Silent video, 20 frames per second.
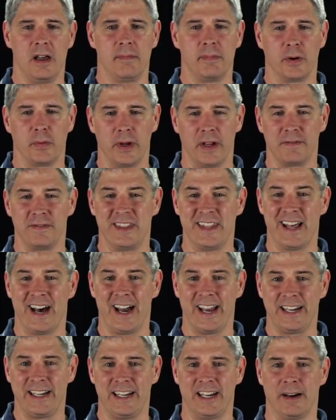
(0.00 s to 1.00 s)
but we have
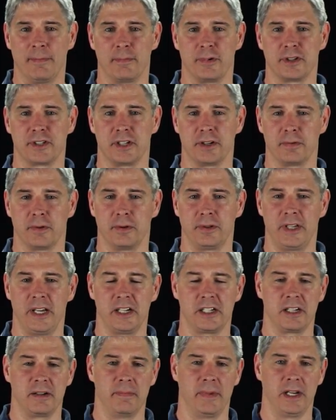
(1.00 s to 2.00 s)
nine numbers in a
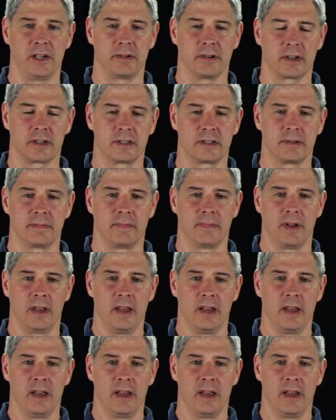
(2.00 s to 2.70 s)
rotation matrix.